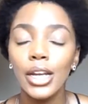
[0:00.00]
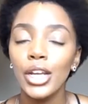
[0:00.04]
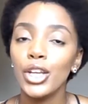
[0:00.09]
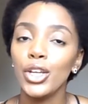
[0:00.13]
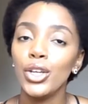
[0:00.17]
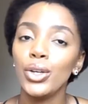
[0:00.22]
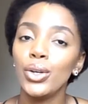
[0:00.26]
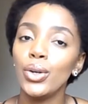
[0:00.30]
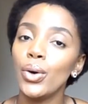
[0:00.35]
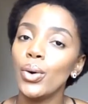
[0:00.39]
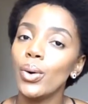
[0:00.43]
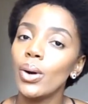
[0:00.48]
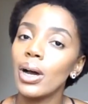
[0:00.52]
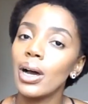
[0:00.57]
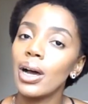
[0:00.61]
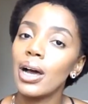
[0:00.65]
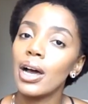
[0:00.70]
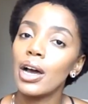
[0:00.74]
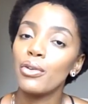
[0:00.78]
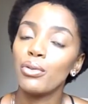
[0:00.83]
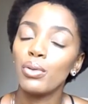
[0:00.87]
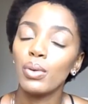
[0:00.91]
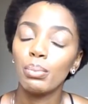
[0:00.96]

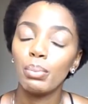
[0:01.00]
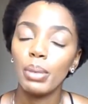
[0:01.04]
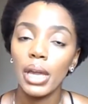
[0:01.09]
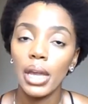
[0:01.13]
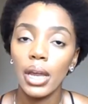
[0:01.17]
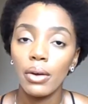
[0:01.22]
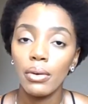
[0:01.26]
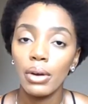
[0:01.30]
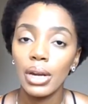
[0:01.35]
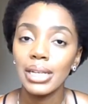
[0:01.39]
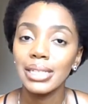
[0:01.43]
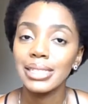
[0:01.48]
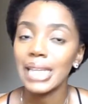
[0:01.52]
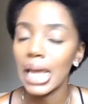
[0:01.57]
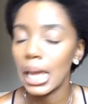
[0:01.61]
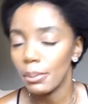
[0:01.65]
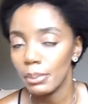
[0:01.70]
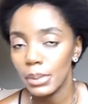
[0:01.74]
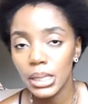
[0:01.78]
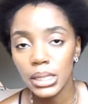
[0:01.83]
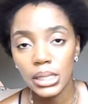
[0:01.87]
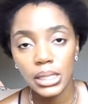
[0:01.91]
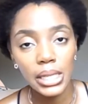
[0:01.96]
repairing
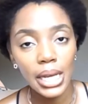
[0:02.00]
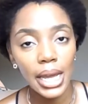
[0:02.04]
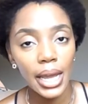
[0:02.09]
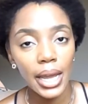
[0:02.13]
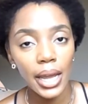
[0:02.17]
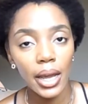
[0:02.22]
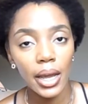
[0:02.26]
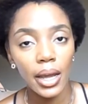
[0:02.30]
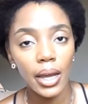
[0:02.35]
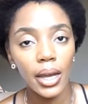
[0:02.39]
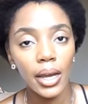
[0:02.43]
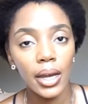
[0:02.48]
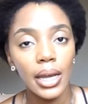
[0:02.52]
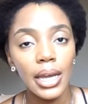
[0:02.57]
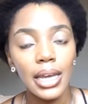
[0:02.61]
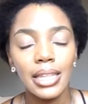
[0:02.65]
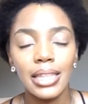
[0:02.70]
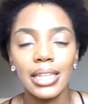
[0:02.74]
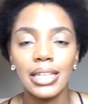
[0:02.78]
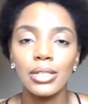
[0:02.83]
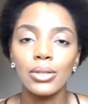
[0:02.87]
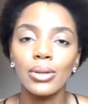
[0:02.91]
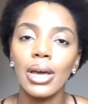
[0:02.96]
damaged hair.
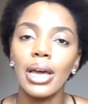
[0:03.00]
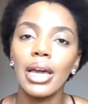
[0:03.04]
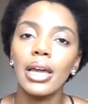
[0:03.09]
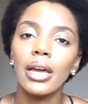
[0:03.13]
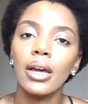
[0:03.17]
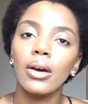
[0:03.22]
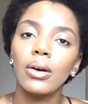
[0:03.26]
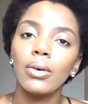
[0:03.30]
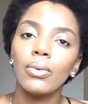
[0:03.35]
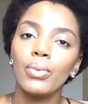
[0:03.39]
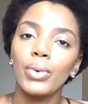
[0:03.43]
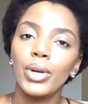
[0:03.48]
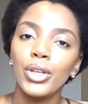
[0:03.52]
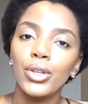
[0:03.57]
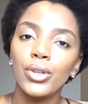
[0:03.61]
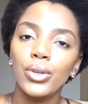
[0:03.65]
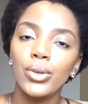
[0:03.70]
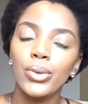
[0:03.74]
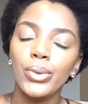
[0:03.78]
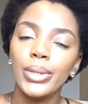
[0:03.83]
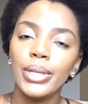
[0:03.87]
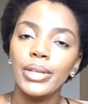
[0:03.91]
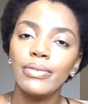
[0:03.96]
That's why when
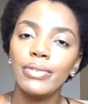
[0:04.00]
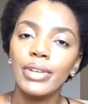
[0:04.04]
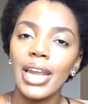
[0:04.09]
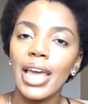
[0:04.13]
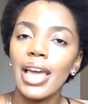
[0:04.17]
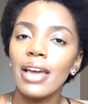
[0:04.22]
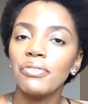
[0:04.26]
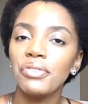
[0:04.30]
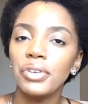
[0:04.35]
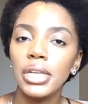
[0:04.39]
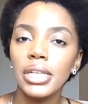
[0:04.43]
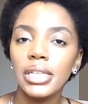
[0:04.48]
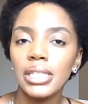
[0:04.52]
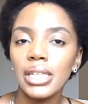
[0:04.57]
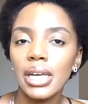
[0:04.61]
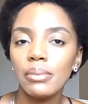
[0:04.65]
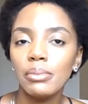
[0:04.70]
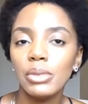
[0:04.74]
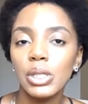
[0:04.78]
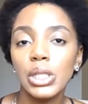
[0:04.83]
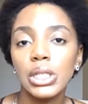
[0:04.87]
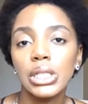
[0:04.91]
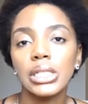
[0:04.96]
you even have heat
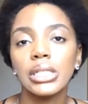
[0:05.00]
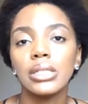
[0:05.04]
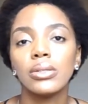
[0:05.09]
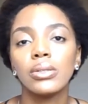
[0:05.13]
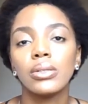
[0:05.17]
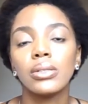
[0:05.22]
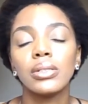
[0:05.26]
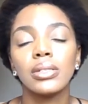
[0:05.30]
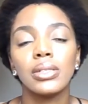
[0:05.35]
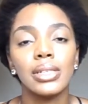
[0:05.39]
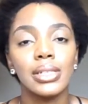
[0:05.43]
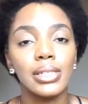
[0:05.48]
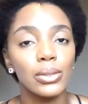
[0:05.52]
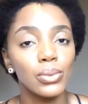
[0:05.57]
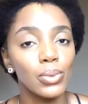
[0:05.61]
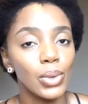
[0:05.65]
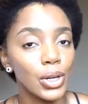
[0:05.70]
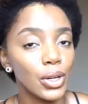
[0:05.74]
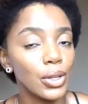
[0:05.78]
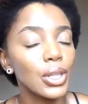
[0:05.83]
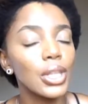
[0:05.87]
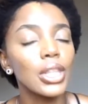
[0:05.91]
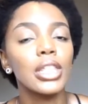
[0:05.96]
damage, this is
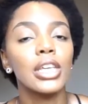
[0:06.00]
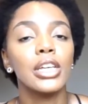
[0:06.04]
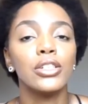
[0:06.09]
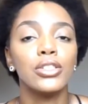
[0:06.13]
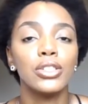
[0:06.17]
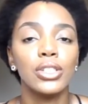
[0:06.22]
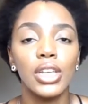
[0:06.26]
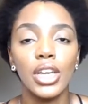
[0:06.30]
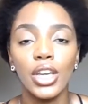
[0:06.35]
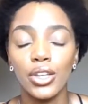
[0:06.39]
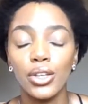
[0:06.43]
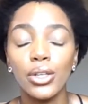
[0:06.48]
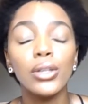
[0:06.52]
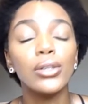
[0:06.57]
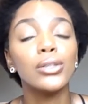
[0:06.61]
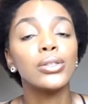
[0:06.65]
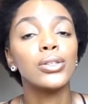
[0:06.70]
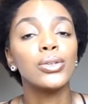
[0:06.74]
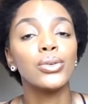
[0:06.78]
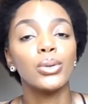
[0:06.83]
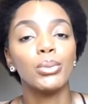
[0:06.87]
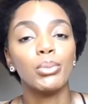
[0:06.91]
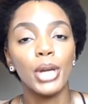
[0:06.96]
one of the things you can use
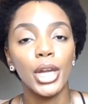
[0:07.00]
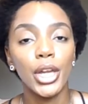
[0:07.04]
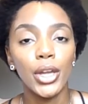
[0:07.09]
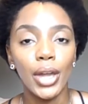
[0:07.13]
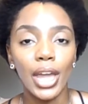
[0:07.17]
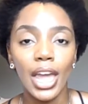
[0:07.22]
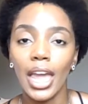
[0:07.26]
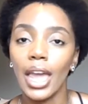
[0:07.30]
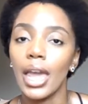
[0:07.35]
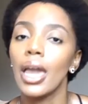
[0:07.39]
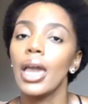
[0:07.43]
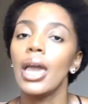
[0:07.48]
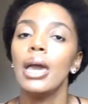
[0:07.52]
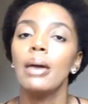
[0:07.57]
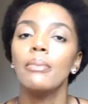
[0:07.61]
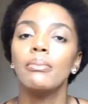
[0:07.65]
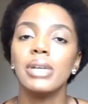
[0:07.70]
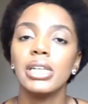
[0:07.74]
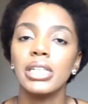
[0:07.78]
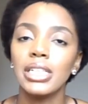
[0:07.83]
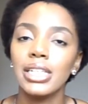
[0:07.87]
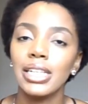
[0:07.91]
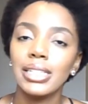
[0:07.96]
to repair your hair.
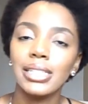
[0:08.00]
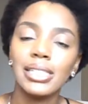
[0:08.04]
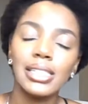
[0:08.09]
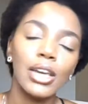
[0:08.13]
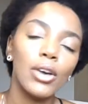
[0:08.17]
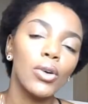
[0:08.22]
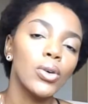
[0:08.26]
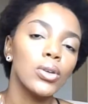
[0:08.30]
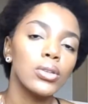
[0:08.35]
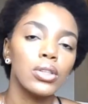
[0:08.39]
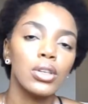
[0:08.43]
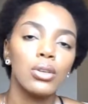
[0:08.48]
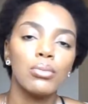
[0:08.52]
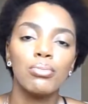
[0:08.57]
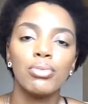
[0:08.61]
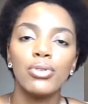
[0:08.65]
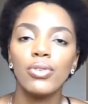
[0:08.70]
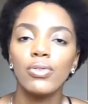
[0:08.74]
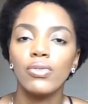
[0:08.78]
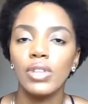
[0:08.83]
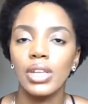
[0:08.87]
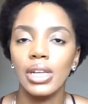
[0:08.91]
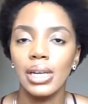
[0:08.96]
But yes, they also
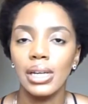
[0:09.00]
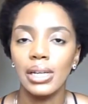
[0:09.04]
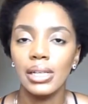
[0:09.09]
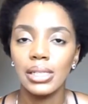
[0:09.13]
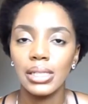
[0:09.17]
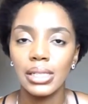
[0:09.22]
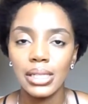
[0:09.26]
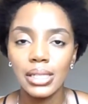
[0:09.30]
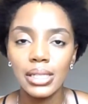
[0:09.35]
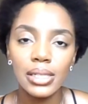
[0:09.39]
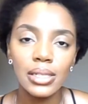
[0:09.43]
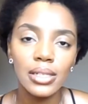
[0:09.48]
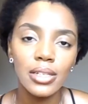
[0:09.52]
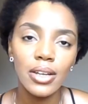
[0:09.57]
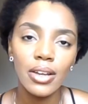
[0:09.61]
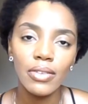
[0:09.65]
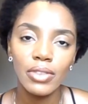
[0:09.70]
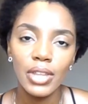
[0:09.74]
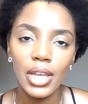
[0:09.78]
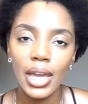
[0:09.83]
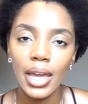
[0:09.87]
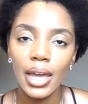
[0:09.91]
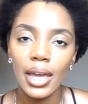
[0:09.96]
improve the elasticity
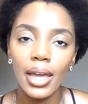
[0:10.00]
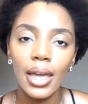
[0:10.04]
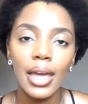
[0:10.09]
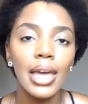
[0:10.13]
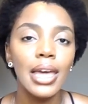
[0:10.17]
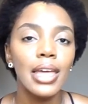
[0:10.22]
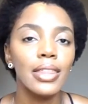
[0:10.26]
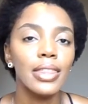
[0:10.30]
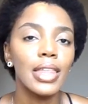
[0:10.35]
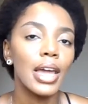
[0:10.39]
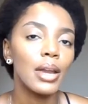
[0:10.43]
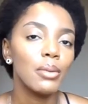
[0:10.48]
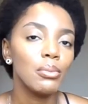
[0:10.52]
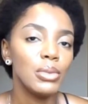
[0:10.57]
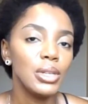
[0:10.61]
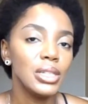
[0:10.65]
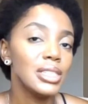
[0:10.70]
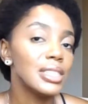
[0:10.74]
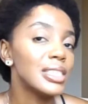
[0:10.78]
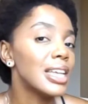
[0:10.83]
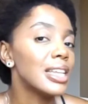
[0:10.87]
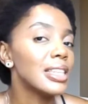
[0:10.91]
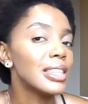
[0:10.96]
of the hair. That
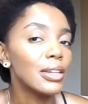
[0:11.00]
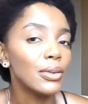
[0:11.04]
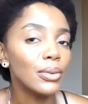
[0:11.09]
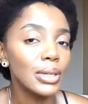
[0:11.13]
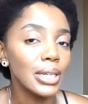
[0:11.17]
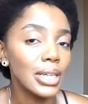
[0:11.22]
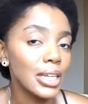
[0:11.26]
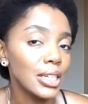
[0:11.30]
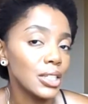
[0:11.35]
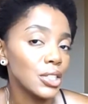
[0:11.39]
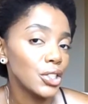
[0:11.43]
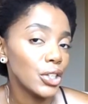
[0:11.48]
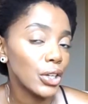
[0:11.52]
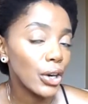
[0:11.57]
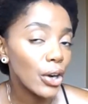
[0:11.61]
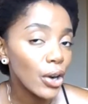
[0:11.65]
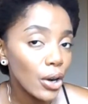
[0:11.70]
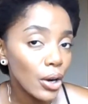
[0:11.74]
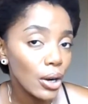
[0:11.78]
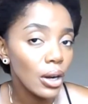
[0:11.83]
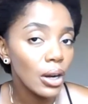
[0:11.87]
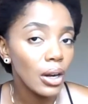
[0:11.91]
means that they will get your curl